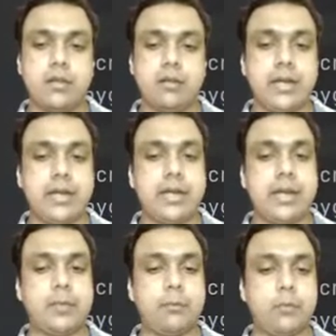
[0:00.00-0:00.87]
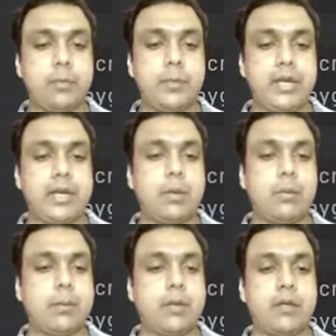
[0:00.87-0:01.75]
Right, and the moment it
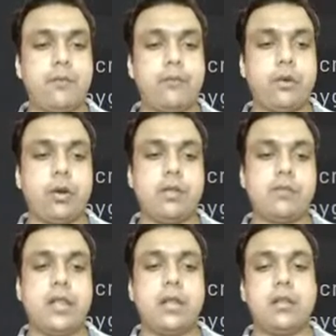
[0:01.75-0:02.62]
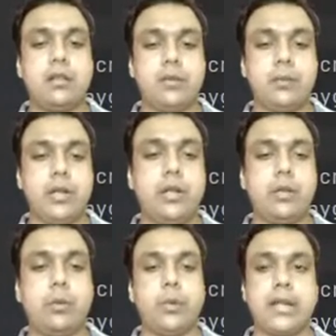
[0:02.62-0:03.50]
will become false, the
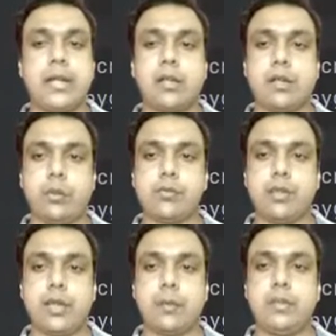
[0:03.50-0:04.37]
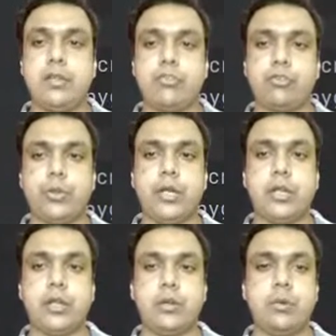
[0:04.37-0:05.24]
window will get closed. Let me just show
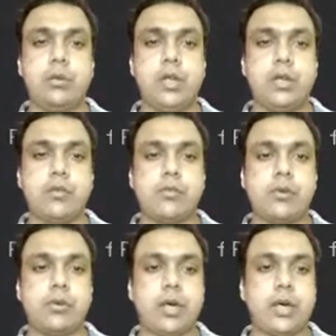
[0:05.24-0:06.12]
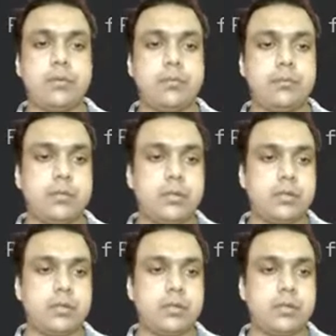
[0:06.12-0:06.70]
it to you. So I'm